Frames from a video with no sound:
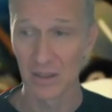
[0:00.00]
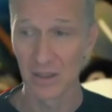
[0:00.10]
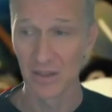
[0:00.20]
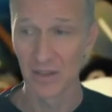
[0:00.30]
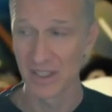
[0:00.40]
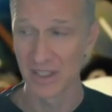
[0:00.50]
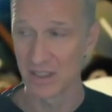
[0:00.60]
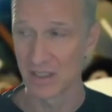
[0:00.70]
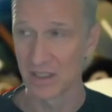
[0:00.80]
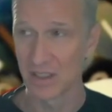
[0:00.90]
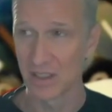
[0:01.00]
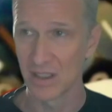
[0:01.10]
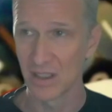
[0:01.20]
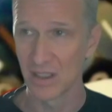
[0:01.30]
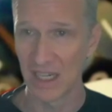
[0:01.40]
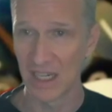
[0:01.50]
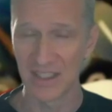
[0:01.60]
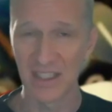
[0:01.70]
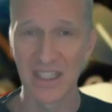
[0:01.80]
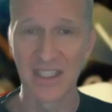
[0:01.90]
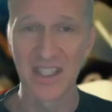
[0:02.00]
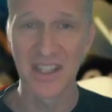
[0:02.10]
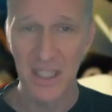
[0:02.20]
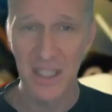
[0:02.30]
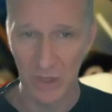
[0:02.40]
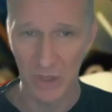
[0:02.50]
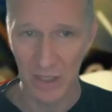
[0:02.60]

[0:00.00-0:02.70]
that I think in theory